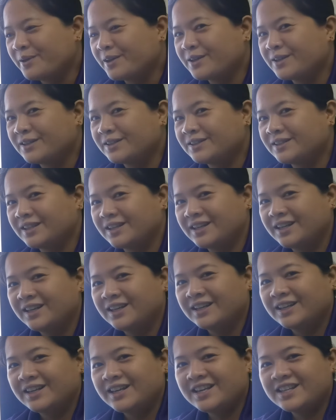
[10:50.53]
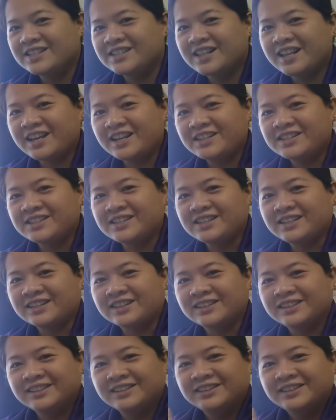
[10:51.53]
Because he's lazy.